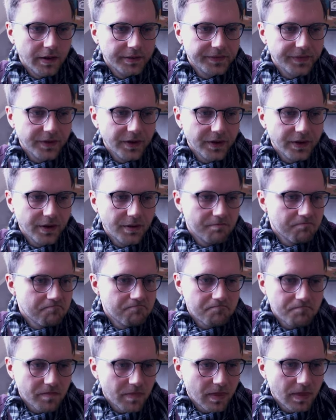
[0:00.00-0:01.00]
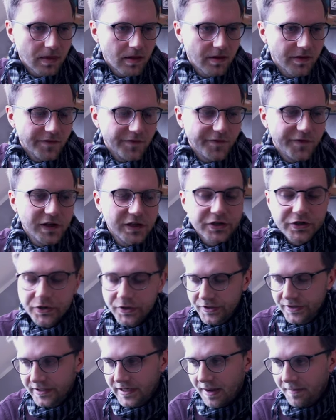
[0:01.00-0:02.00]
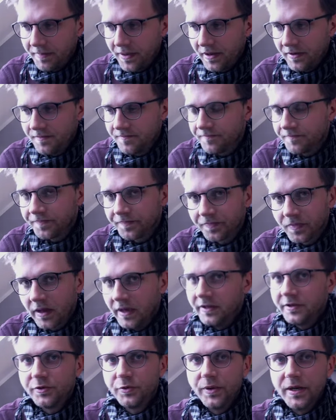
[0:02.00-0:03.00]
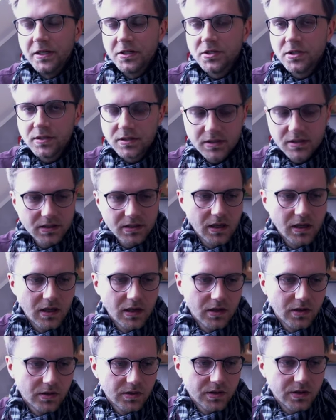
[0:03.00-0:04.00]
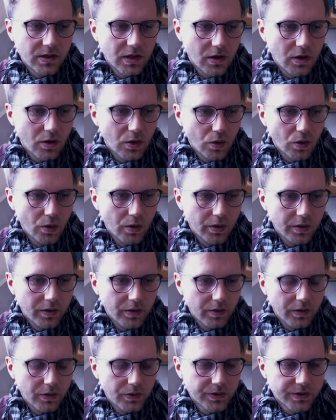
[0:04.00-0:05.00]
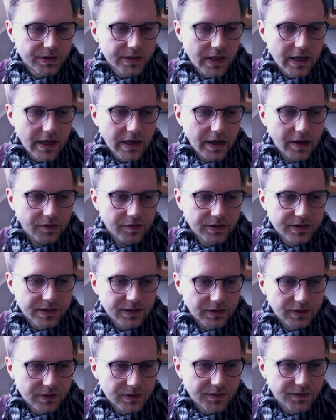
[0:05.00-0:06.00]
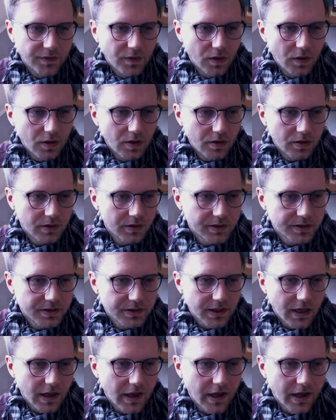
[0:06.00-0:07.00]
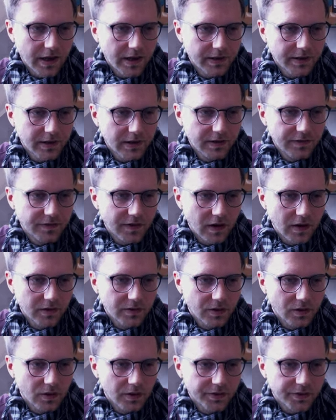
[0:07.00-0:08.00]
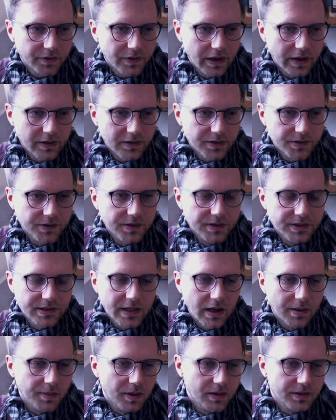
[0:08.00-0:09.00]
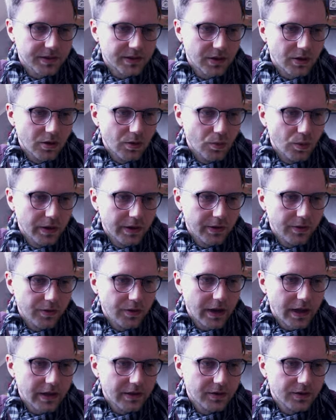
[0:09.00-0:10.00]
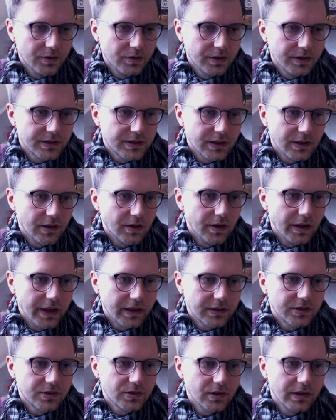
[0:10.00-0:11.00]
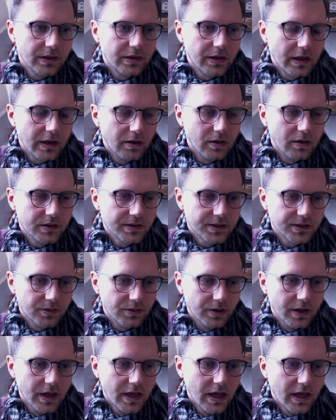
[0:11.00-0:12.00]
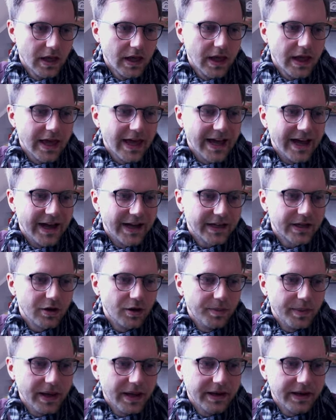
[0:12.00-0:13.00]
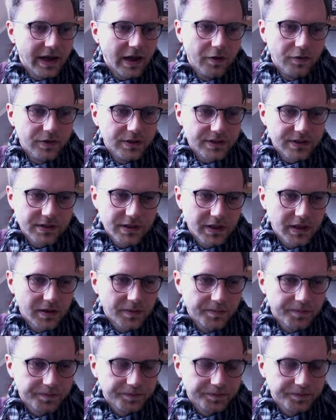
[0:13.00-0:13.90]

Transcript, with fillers: the feature snapping iterations. So you say everything is false and leave out altogether to disable. So what you can do is actually can also I command everything.